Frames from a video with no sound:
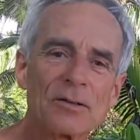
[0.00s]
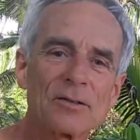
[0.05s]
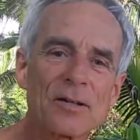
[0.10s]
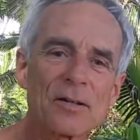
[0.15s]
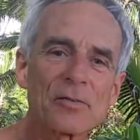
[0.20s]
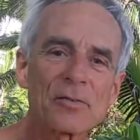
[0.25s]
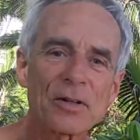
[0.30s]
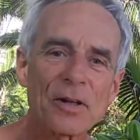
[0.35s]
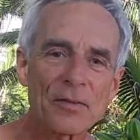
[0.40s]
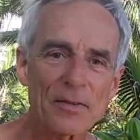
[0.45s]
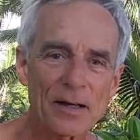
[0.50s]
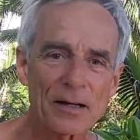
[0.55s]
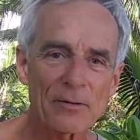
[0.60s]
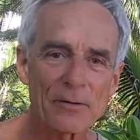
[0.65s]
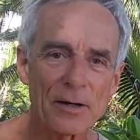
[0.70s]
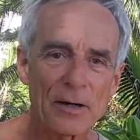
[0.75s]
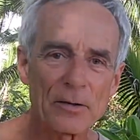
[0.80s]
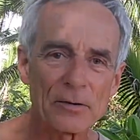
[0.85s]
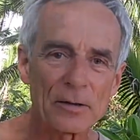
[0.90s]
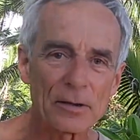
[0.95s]
Test out that
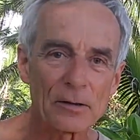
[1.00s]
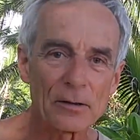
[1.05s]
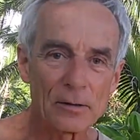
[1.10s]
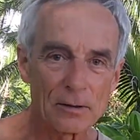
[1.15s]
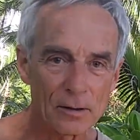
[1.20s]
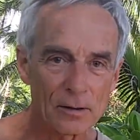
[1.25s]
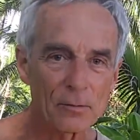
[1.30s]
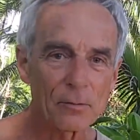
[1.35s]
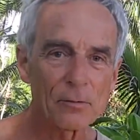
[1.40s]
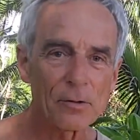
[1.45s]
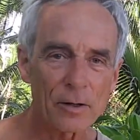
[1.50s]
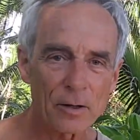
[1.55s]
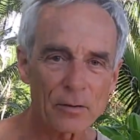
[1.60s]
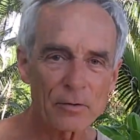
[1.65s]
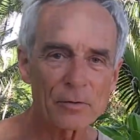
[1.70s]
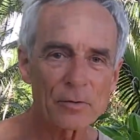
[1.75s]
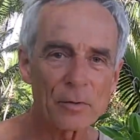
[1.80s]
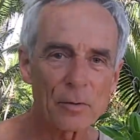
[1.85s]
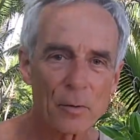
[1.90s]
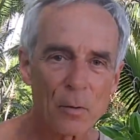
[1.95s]
grounding.
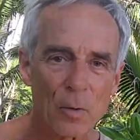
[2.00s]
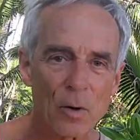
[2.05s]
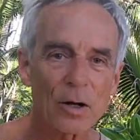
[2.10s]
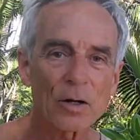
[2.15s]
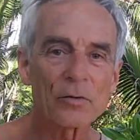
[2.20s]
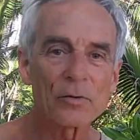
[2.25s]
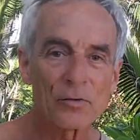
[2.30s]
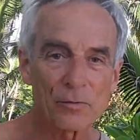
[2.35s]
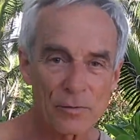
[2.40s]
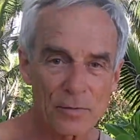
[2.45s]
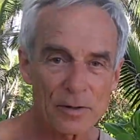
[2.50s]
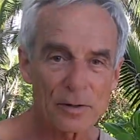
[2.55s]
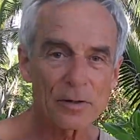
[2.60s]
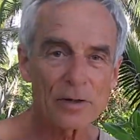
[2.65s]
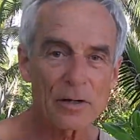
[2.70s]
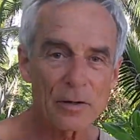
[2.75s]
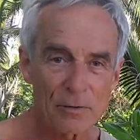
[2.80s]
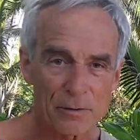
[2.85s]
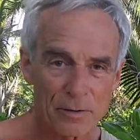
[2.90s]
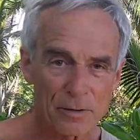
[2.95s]
It works really,
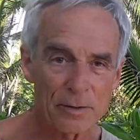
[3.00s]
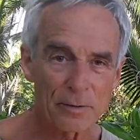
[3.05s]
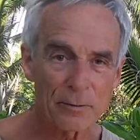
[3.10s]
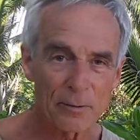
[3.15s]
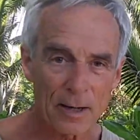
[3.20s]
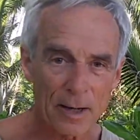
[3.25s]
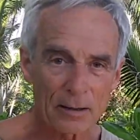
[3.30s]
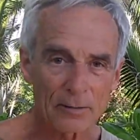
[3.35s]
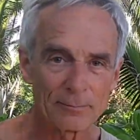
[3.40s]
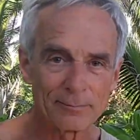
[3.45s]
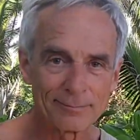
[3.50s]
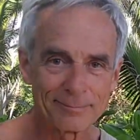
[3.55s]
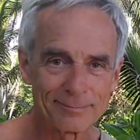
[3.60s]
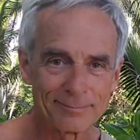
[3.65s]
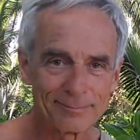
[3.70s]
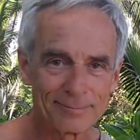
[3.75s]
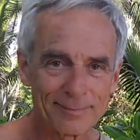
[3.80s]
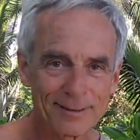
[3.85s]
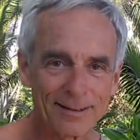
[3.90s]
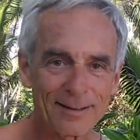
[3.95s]
really well.
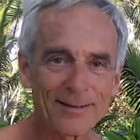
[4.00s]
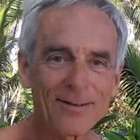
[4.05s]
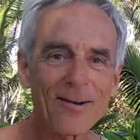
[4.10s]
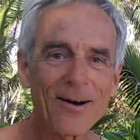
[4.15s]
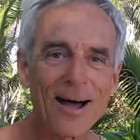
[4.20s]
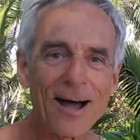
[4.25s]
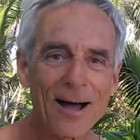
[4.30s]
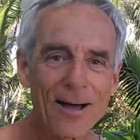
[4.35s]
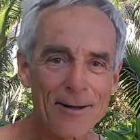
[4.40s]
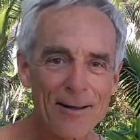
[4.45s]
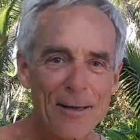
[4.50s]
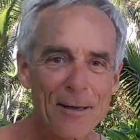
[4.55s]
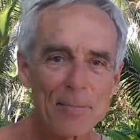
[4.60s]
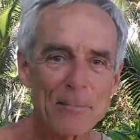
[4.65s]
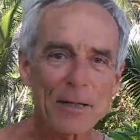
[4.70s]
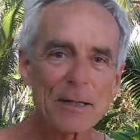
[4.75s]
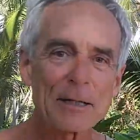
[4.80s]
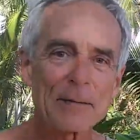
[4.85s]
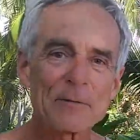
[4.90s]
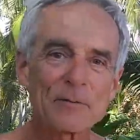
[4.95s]
Aloha.
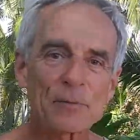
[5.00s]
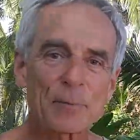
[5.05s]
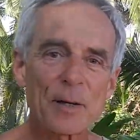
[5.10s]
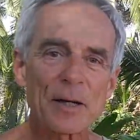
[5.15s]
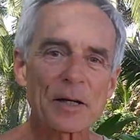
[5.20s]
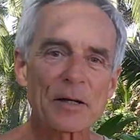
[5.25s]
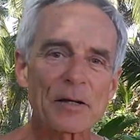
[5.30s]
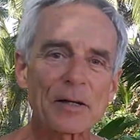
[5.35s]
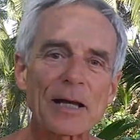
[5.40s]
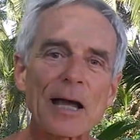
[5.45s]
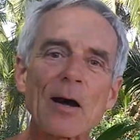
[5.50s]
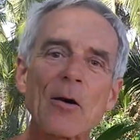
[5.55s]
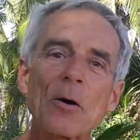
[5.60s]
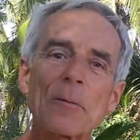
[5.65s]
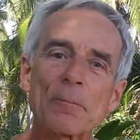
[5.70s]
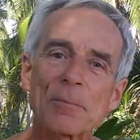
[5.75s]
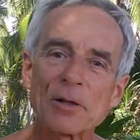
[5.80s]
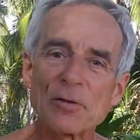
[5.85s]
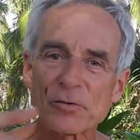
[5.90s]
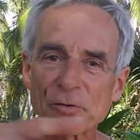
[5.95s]
My name is Benedict
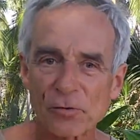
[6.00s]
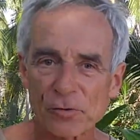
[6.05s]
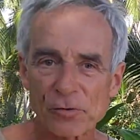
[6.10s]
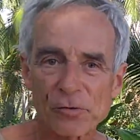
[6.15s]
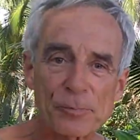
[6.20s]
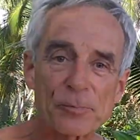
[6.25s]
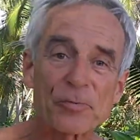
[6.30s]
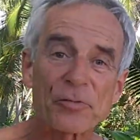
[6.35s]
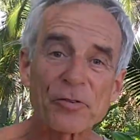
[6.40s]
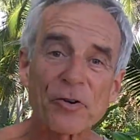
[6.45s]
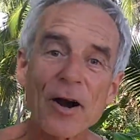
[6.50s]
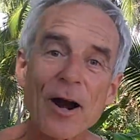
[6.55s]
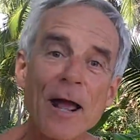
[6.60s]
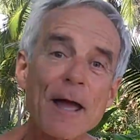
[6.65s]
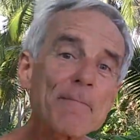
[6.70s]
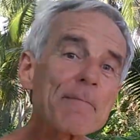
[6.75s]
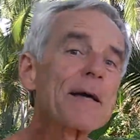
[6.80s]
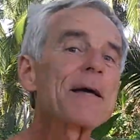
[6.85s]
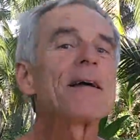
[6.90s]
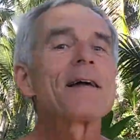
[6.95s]
Howard. Please
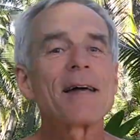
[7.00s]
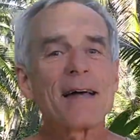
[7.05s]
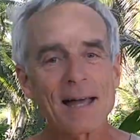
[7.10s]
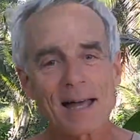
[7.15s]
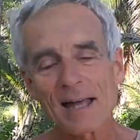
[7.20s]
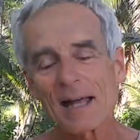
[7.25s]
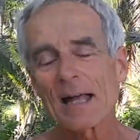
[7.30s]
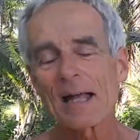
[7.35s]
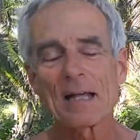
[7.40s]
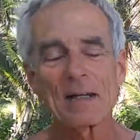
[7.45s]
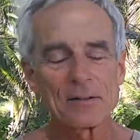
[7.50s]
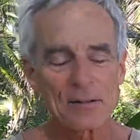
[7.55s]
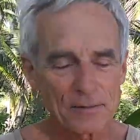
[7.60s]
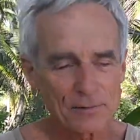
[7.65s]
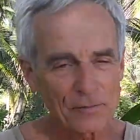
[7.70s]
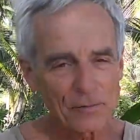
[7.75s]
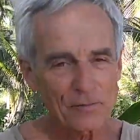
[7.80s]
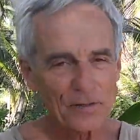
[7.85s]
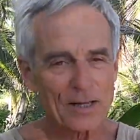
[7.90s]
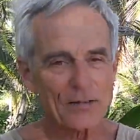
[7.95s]
subscribe, and
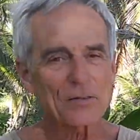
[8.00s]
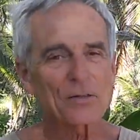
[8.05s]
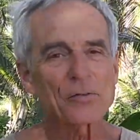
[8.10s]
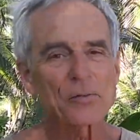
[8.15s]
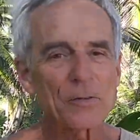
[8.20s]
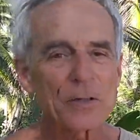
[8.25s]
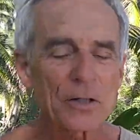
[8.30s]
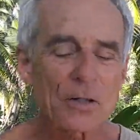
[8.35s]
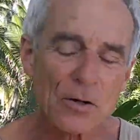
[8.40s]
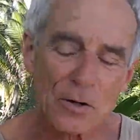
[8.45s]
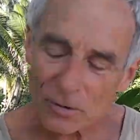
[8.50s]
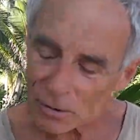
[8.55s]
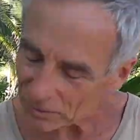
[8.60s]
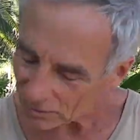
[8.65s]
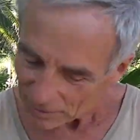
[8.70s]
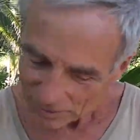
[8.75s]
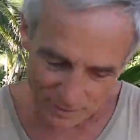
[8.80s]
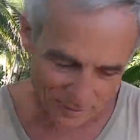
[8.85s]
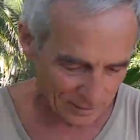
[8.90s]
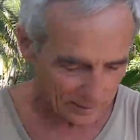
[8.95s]
if you've liked this video,
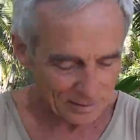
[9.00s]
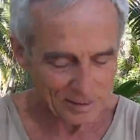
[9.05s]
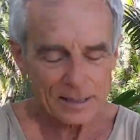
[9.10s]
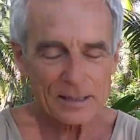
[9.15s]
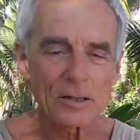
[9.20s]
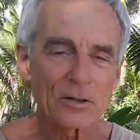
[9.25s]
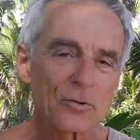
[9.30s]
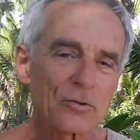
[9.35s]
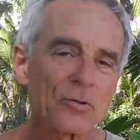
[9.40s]
like it